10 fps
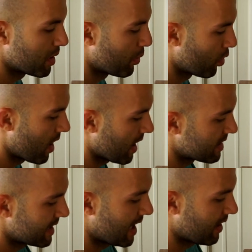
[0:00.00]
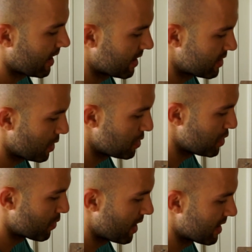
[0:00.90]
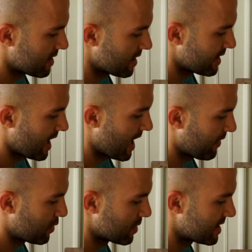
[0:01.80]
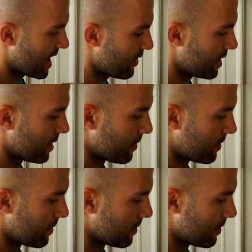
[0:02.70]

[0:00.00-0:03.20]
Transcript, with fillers: bit of borax, and now, like I showed you, we're at a 6.5 to a 7.